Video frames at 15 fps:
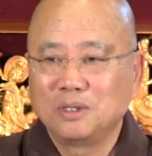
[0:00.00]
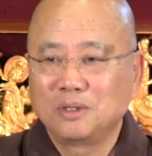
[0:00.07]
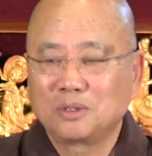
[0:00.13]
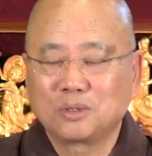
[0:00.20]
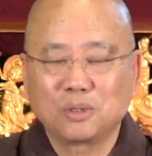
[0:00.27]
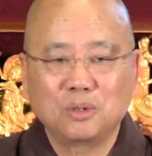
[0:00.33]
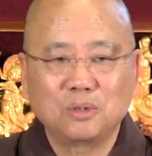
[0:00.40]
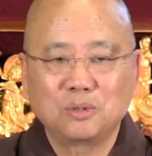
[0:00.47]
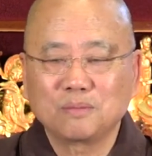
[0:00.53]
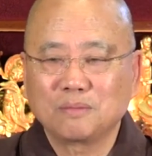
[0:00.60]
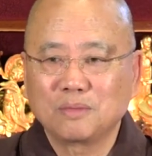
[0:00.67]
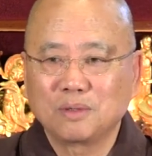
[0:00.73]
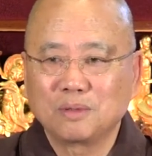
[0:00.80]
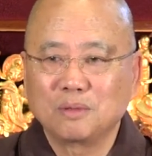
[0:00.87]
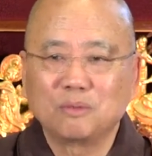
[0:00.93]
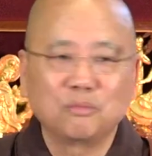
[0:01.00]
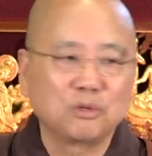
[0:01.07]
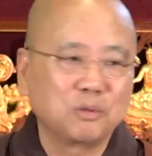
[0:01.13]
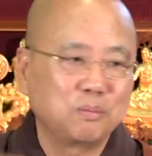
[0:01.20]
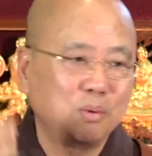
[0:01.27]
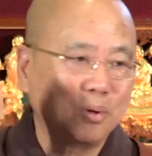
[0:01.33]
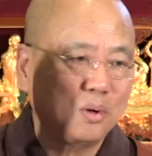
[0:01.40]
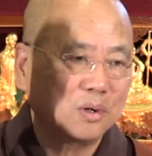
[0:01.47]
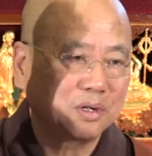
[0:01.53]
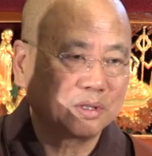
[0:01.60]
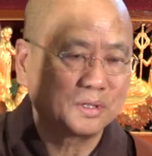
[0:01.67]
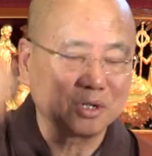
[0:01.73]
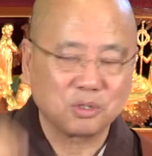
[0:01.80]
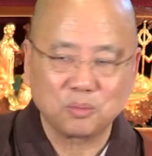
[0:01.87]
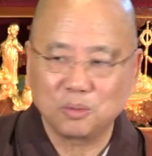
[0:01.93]
So, reborn
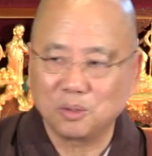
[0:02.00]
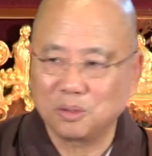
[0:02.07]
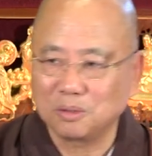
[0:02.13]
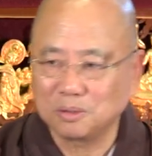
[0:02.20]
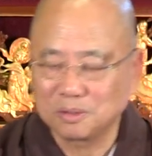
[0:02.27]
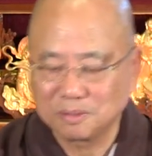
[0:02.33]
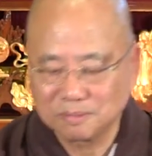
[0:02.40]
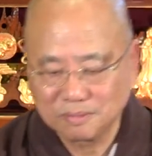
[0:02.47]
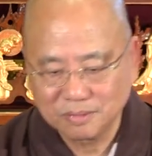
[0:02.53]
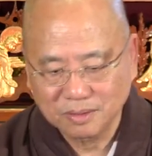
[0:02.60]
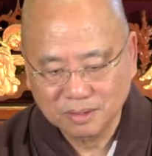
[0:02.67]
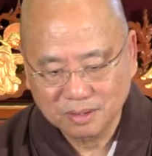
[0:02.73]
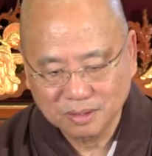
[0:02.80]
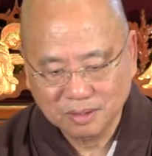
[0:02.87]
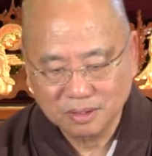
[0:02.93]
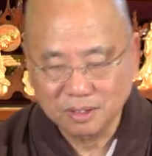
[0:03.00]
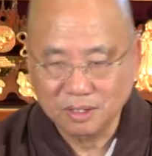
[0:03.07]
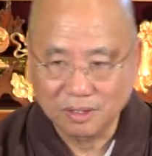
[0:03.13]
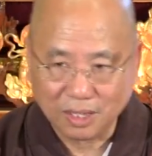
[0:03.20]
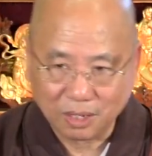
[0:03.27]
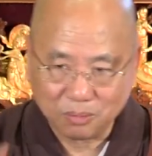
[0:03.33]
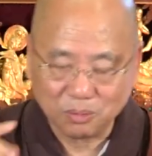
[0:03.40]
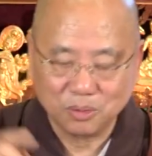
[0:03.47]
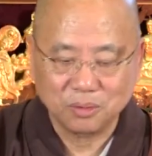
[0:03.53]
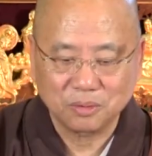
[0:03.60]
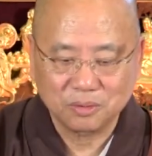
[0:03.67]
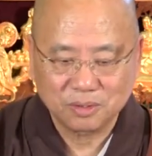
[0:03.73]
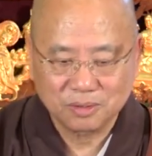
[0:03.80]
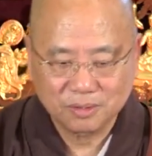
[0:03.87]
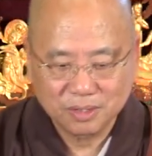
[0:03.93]
in this world, in that
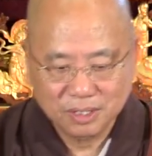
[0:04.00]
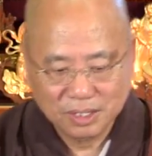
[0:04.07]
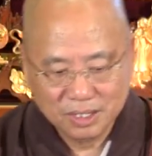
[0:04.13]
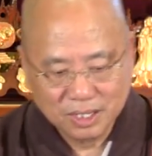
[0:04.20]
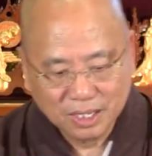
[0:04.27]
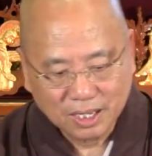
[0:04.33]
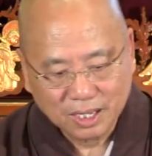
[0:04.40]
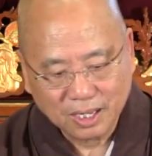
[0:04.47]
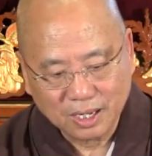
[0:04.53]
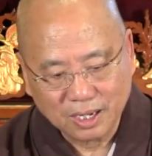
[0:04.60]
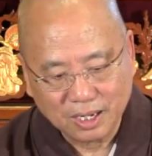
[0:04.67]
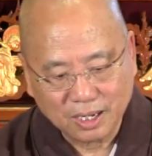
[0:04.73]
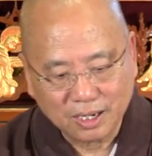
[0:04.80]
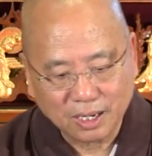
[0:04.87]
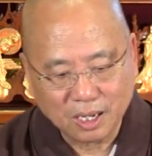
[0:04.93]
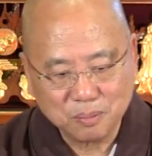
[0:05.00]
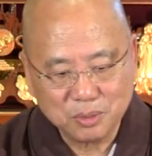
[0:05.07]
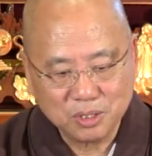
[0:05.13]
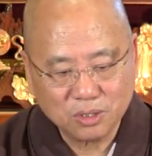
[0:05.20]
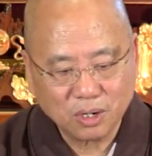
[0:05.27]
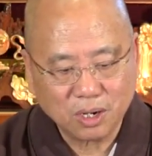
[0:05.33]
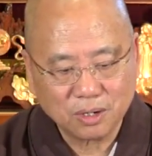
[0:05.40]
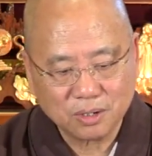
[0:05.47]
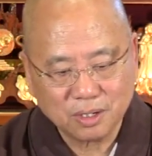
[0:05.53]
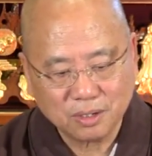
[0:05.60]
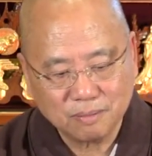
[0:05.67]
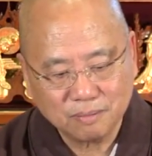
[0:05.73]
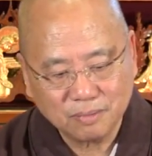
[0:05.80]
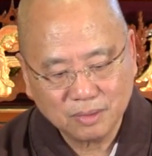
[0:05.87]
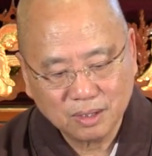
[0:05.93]
world. And I've been
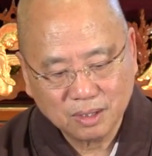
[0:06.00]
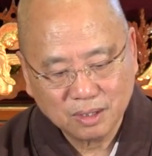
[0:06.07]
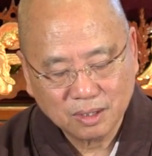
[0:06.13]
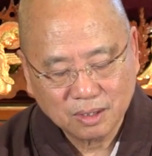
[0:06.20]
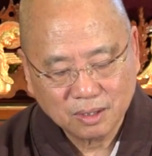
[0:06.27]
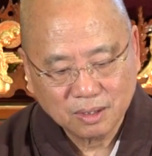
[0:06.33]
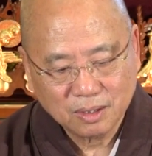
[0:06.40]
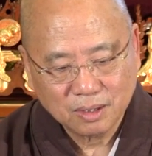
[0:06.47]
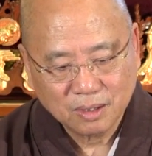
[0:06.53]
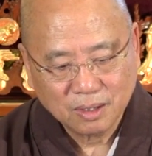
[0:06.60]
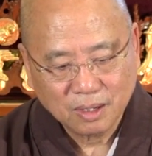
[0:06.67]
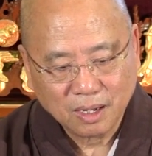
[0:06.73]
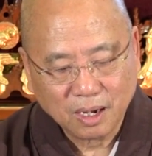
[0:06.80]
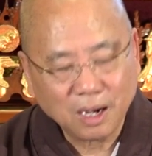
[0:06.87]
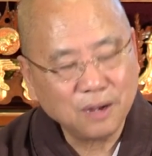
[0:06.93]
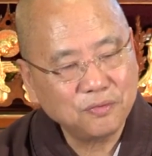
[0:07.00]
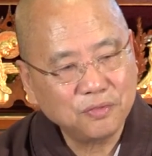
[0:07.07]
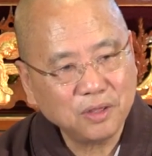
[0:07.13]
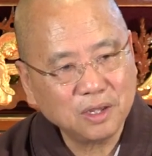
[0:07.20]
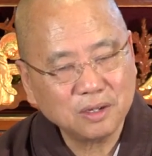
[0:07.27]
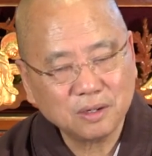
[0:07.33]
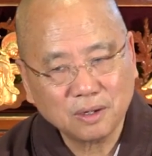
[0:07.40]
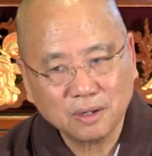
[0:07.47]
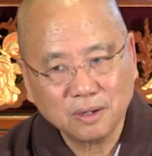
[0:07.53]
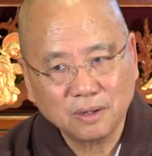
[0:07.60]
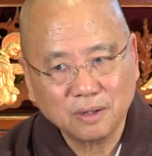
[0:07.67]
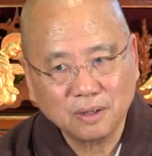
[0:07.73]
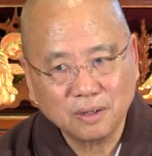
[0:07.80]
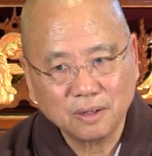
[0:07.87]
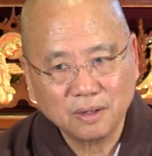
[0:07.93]
talking, I think
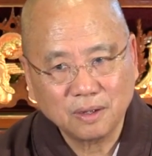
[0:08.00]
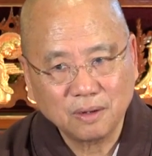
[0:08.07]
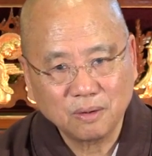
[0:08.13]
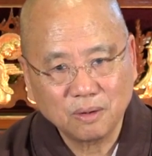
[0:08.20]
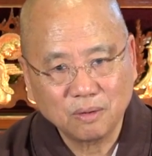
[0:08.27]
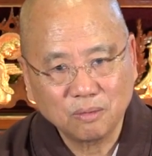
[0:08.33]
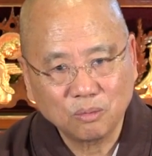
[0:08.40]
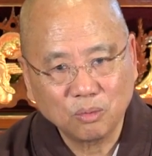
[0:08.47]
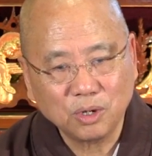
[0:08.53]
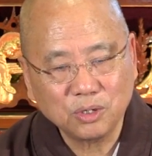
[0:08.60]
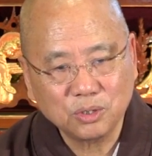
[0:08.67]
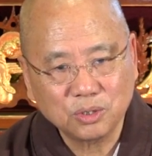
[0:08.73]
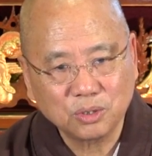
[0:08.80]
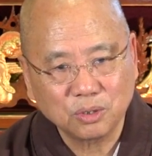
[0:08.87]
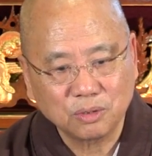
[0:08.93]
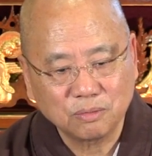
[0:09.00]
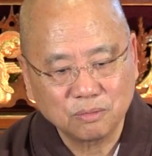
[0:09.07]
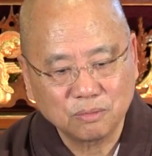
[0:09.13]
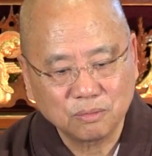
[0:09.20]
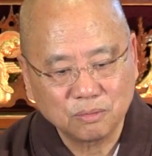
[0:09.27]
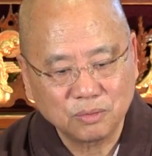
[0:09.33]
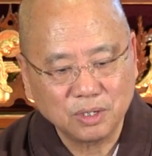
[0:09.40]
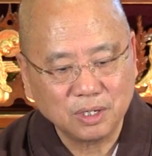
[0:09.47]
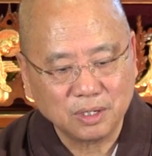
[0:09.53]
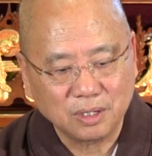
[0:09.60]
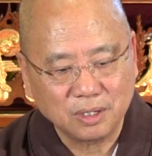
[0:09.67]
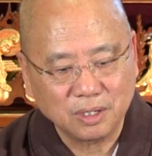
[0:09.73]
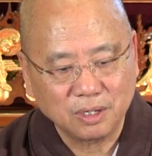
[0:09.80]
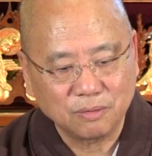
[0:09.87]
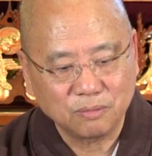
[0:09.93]
one should
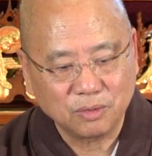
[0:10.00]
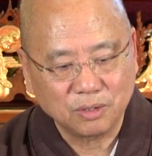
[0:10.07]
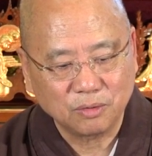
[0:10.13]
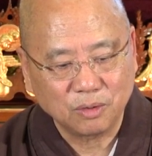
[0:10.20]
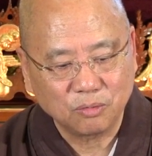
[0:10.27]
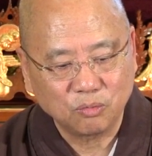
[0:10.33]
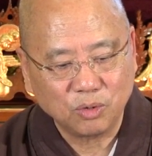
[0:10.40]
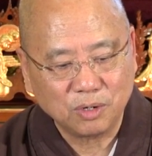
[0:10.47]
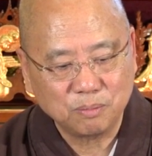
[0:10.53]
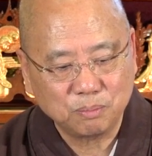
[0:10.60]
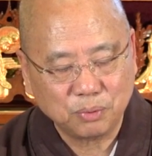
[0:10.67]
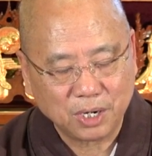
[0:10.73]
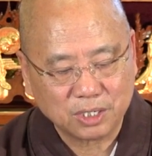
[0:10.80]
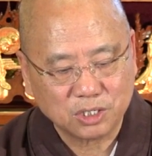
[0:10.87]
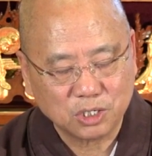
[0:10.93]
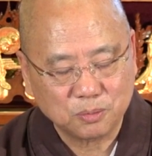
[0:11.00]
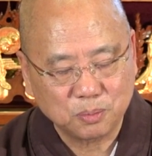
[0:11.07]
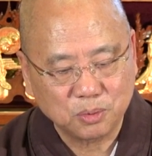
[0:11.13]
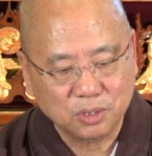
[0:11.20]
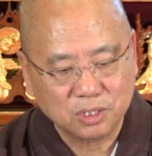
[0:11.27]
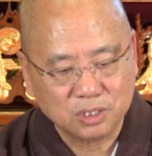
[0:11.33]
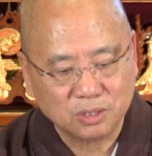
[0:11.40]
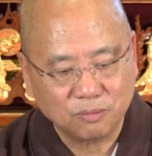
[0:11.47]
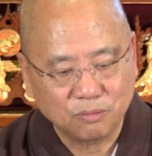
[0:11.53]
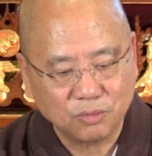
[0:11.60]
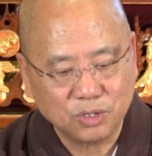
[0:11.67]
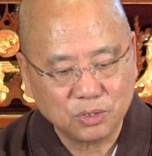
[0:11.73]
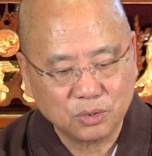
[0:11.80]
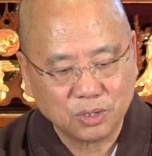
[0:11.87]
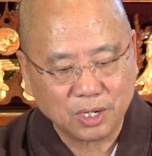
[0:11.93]
really, if, if one practice Buddhism,
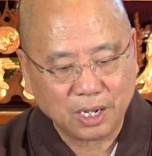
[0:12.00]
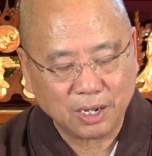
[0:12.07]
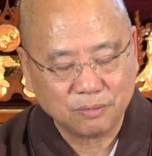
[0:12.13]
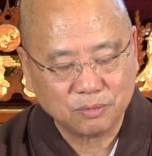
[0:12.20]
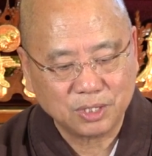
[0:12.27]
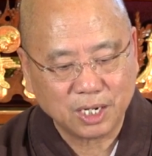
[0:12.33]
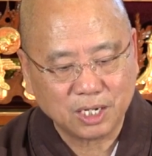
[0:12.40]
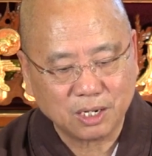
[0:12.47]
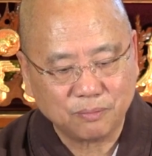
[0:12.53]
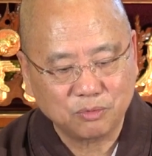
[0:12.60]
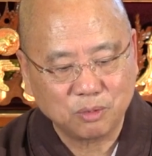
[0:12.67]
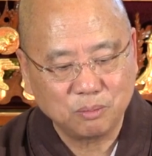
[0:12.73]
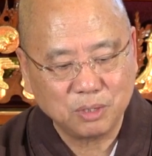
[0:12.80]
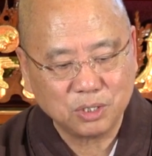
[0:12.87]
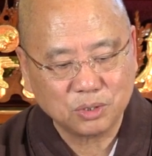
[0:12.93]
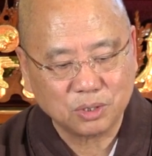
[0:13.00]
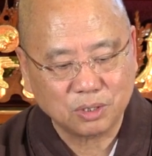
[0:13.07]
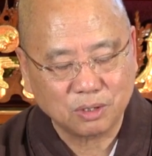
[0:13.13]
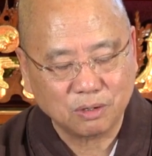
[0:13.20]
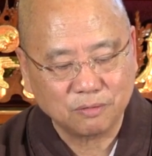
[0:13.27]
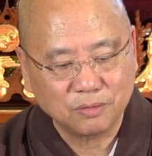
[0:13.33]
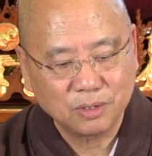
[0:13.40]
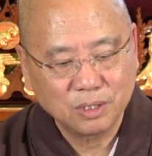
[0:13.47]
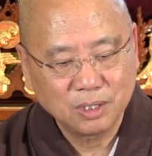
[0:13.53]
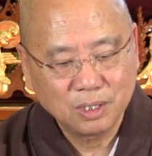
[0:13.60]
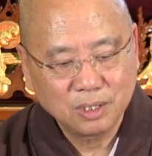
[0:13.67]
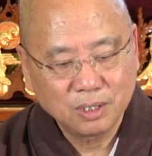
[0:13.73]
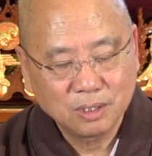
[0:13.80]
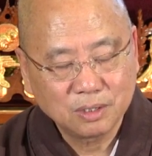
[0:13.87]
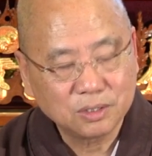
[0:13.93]
one should have, take up the mission of
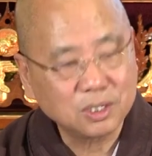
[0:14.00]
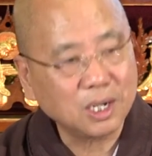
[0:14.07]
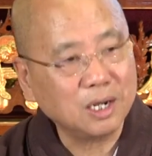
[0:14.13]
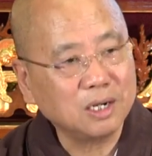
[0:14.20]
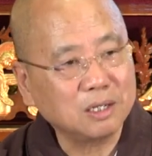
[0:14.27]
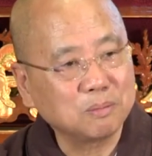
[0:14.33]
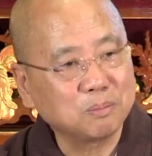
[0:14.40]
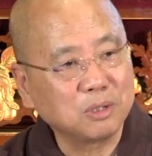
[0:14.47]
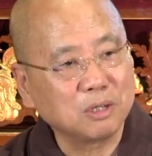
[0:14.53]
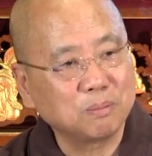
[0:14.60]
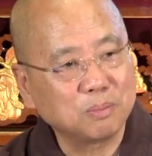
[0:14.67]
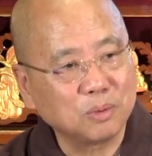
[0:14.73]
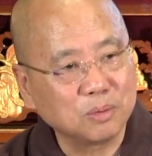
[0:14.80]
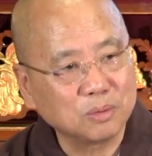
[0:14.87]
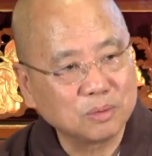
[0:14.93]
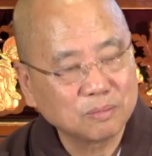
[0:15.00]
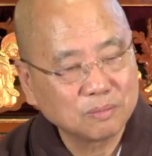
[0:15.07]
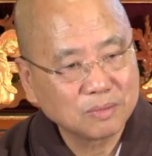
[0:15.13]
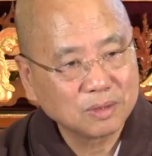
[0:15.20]
telling people